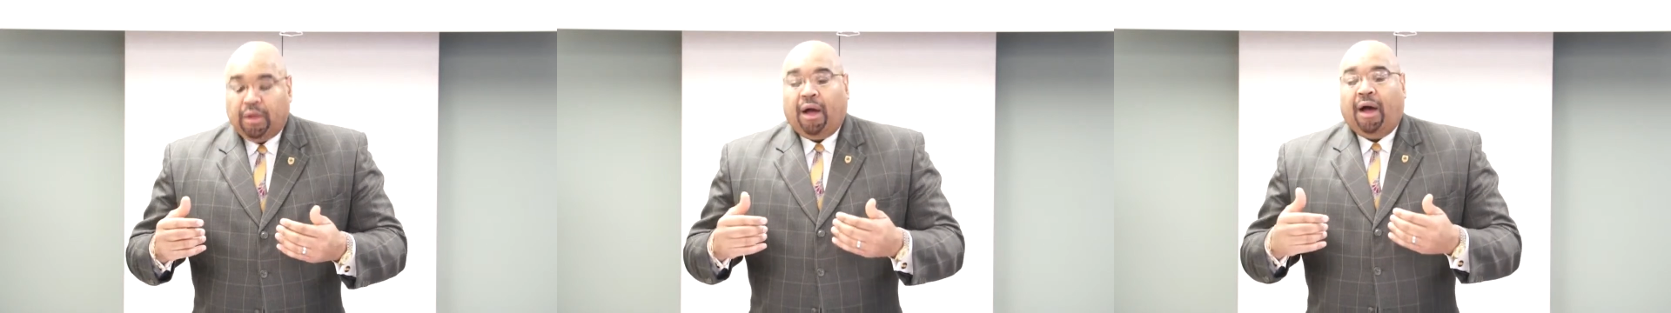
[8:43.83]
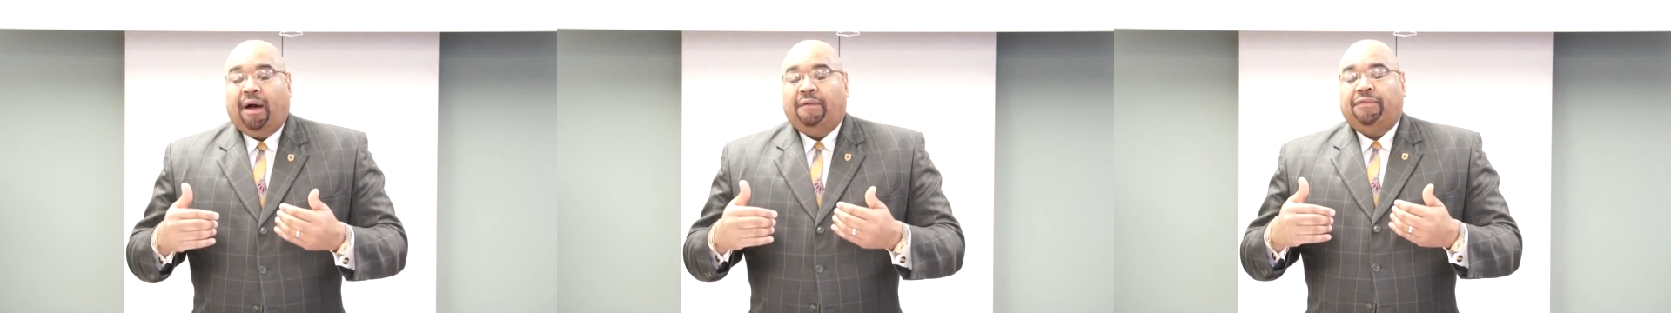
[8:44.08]

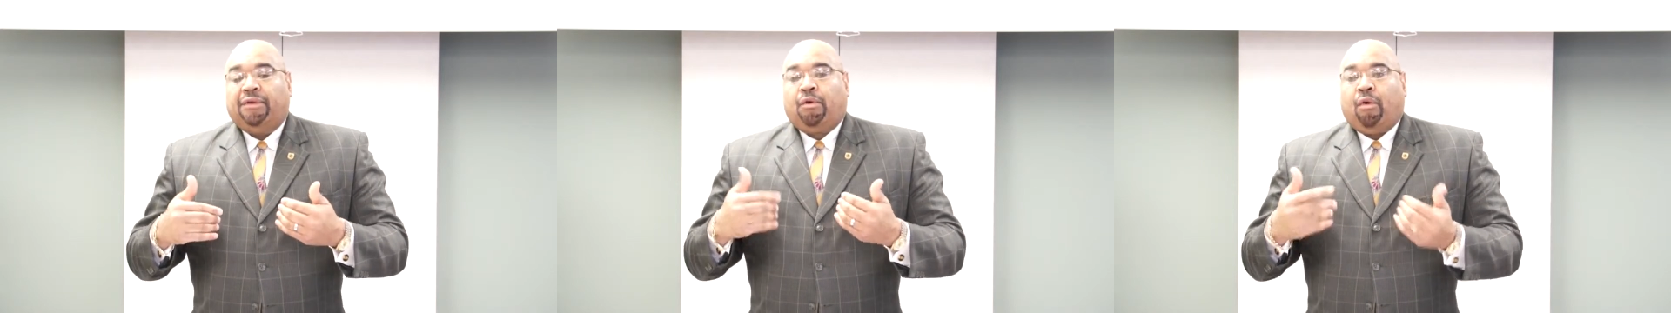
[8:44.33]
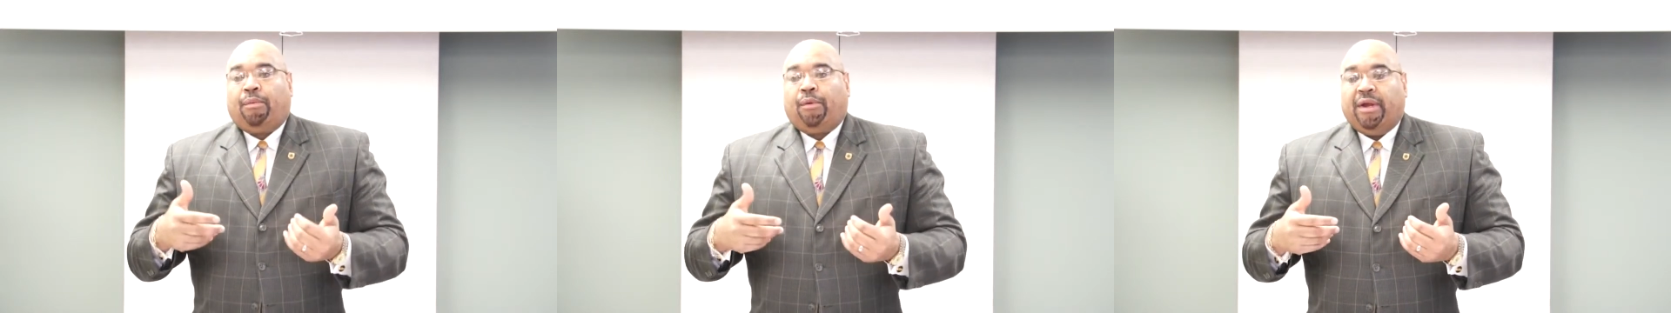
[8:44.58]
of the
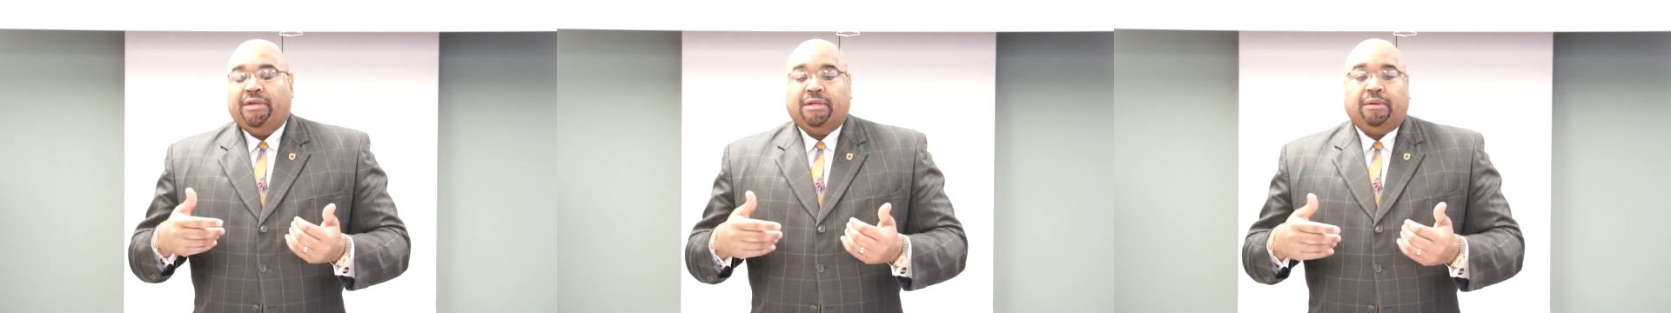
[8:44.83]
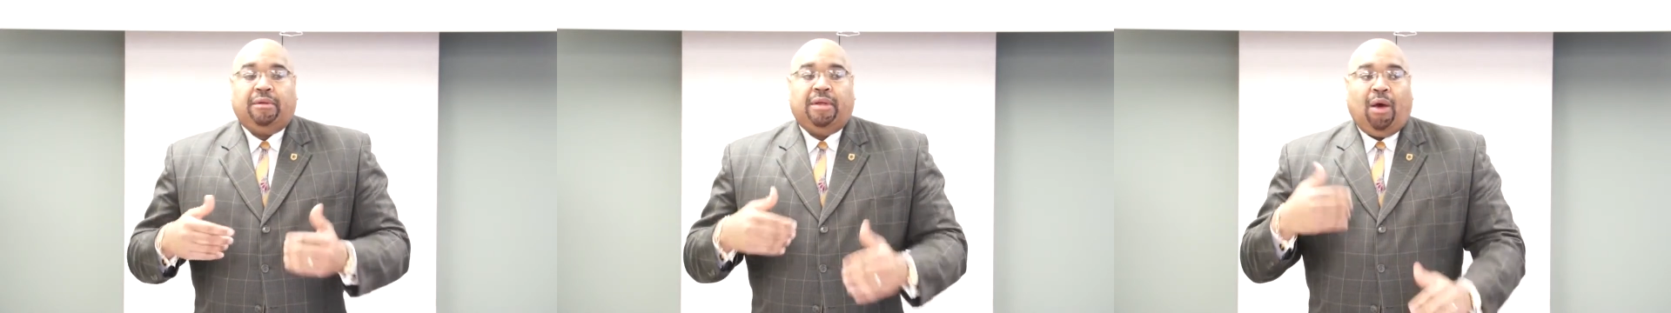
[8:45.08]
corporation.
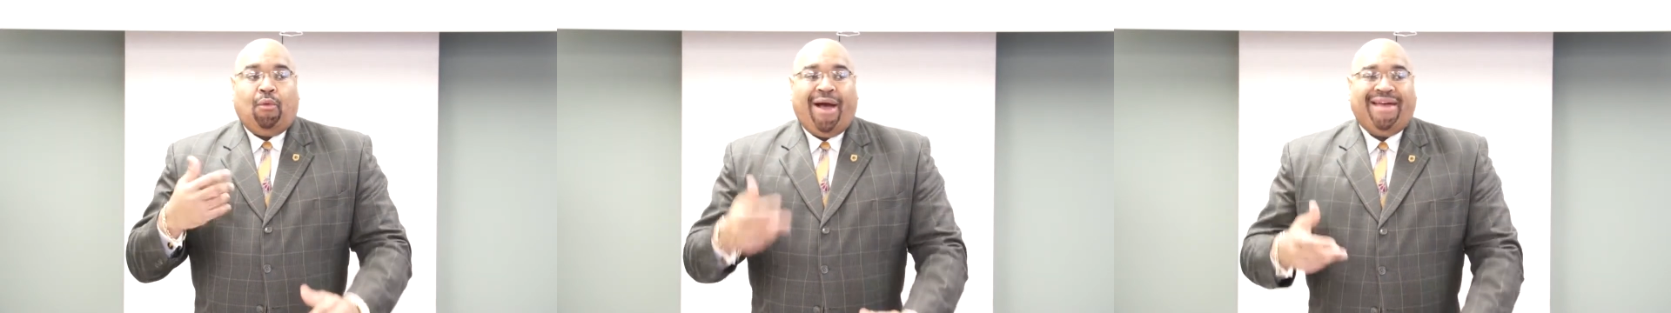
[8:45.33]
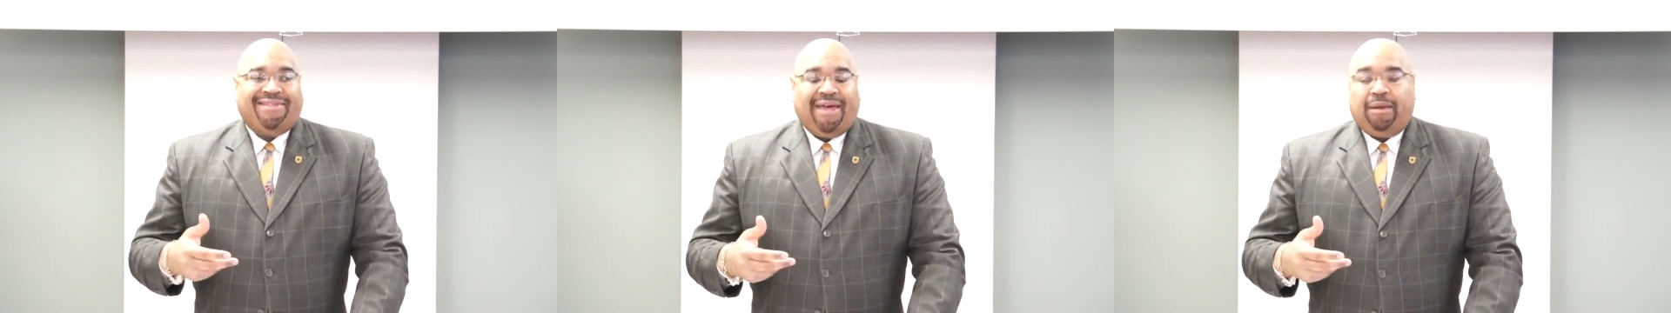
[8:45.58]
Now,
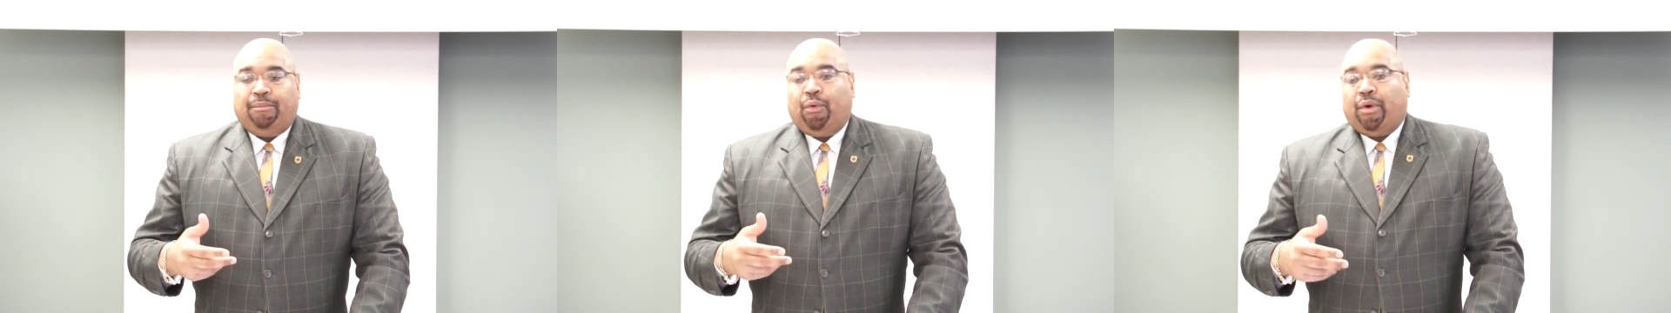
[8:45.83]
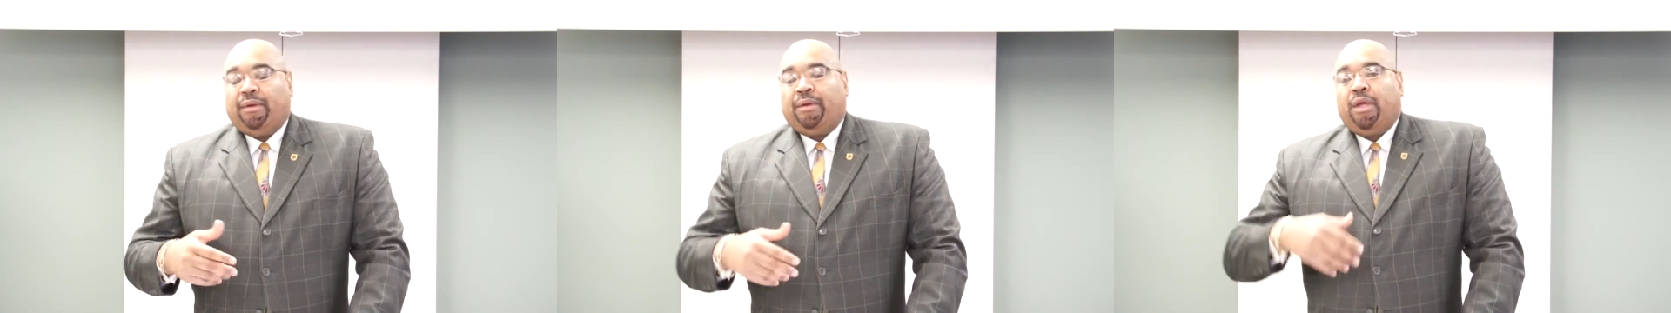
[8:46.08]
why is that
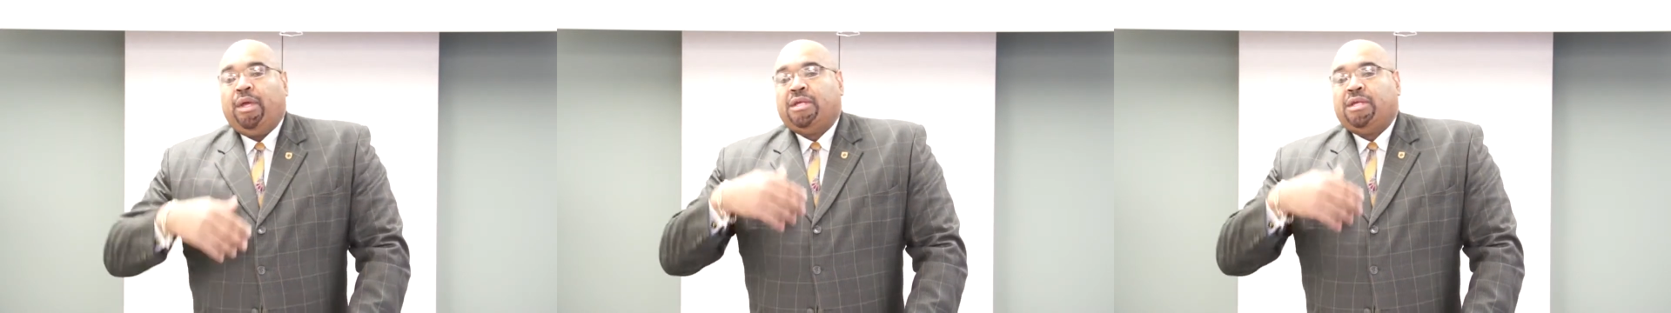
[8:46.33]
important?